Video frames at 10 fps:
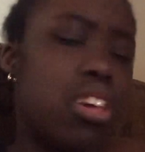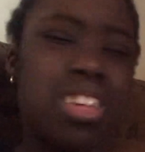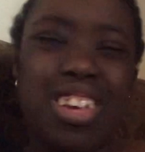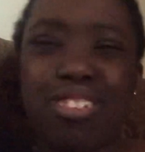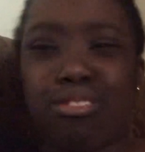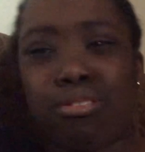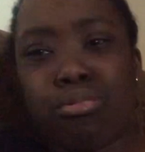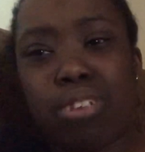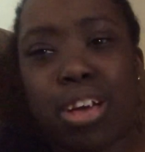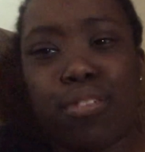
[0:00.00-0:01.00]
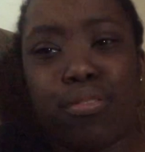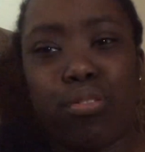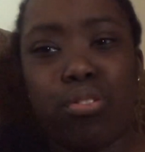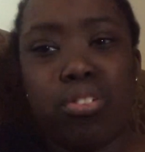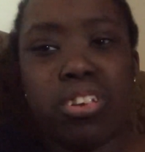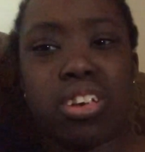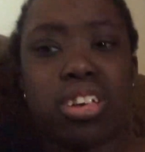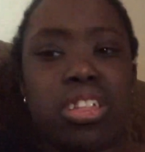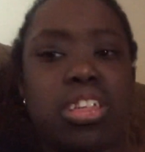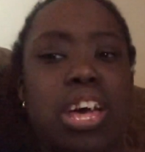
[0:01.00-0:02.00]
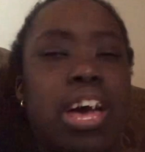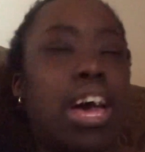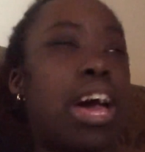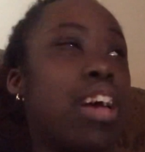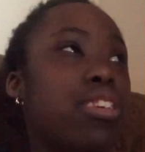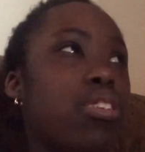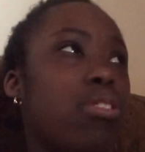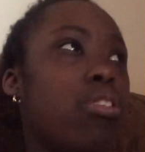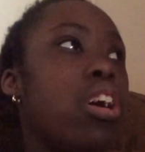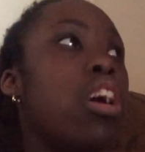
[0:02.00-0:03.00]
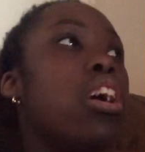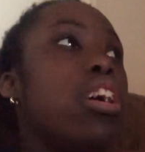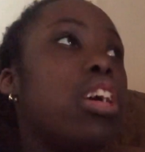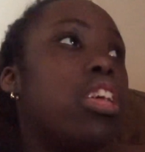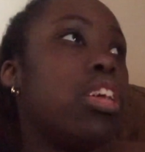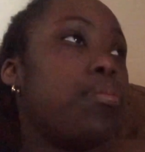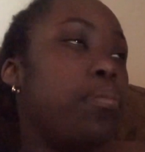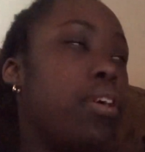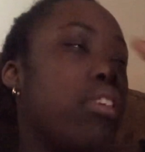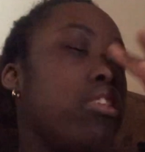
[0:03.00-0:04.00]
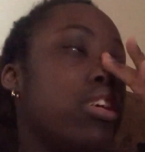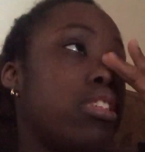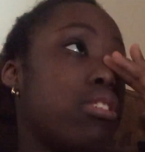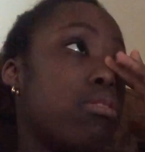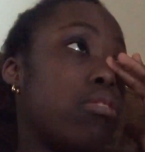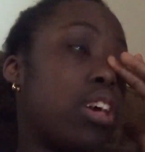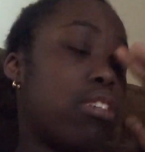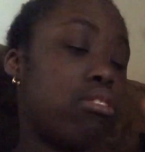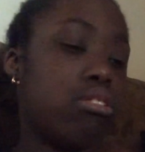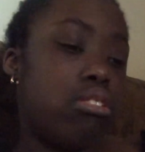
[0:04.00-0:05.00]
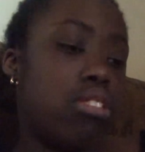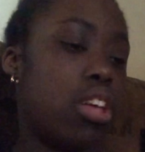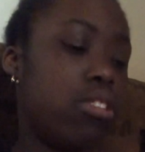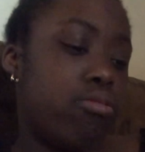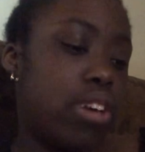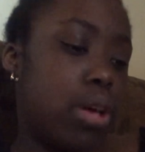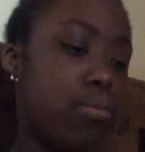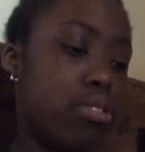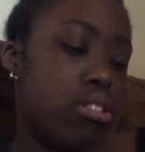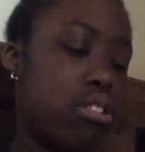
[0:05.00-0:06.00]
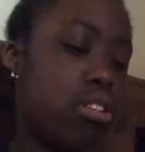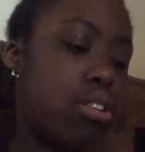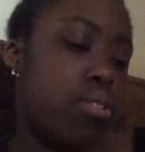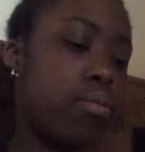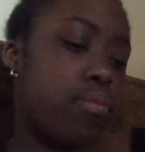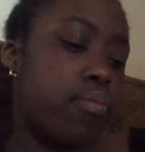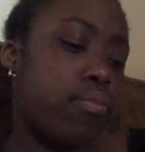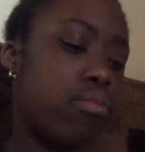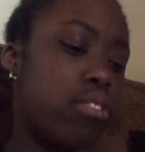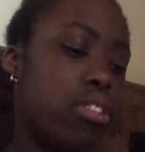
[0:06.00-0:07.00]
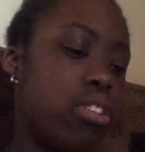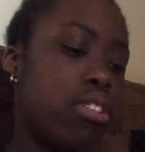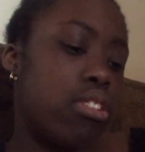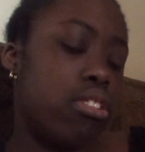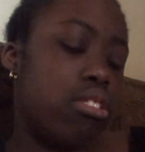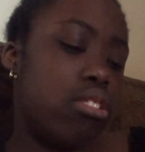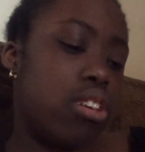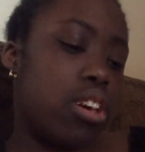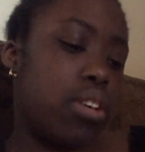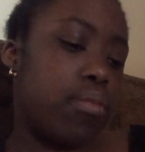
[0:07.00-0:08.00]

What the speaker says: like dry food. Because I don't, bagel is like daily fiber. Yeah.